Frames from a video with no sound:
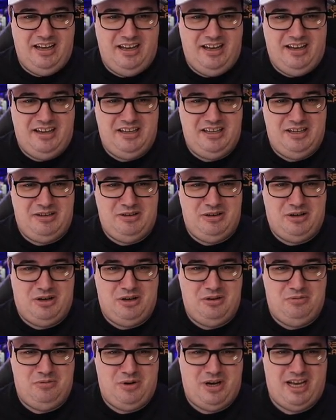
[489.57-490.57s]
You look
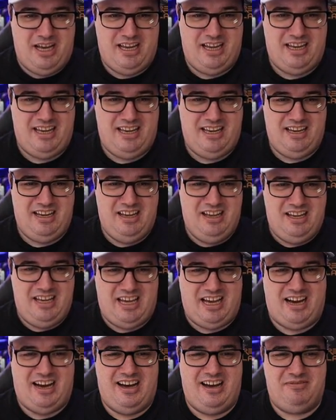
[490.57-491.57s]
away.
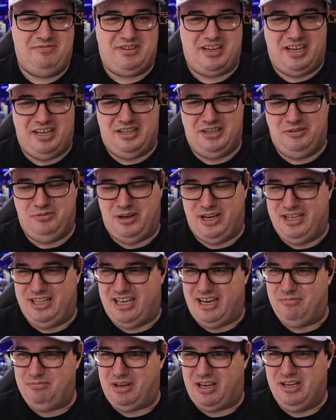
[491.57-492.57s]
Yeah, I've taken away
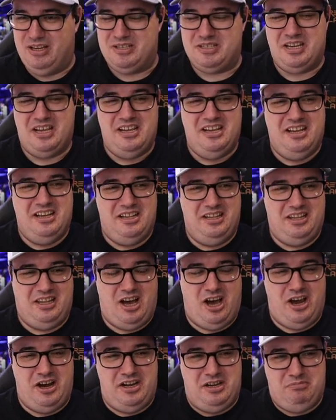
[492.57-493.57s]
that because
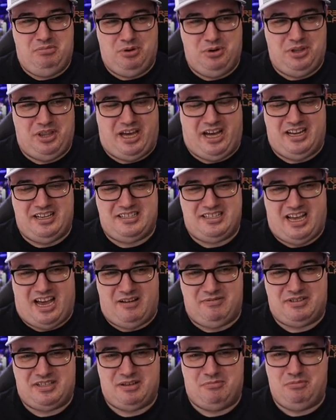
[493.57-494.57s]
I only put that to
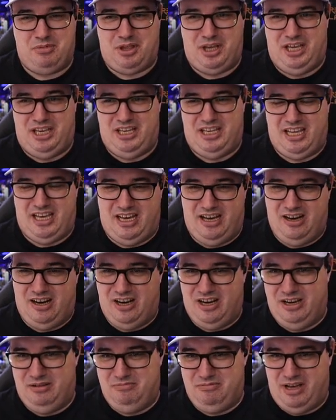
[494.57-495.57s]
have something in there.
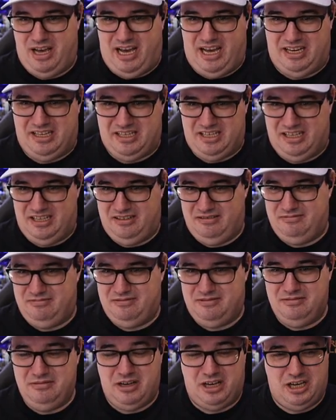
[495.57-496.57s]
I'm going
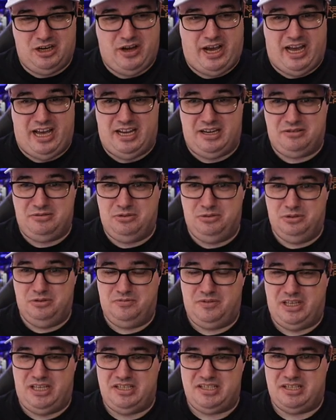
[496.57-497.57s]
to add all of
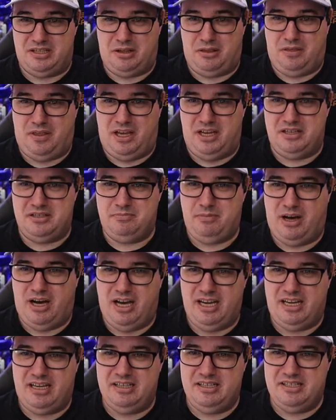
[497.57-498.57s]
these other things, but I
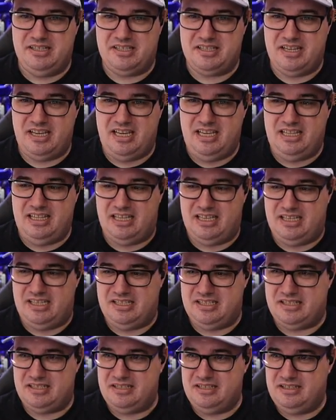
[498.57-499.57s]
can see
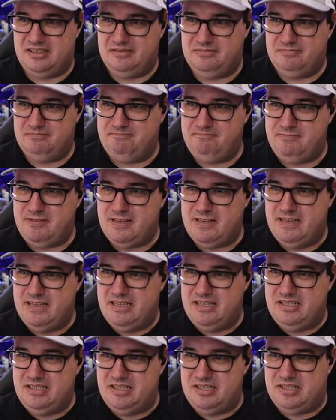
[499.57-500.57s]
these.
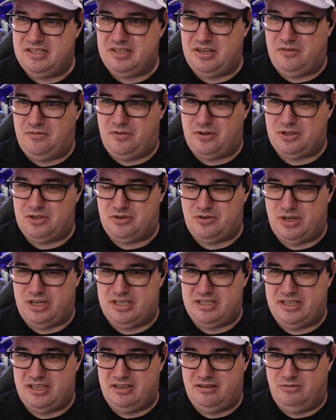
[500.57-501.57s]
This is so
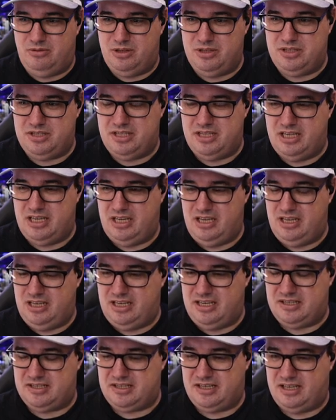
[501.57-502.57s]
frustrating. What's the
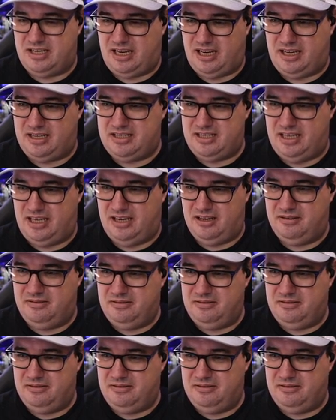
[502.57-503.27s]
disconnect here?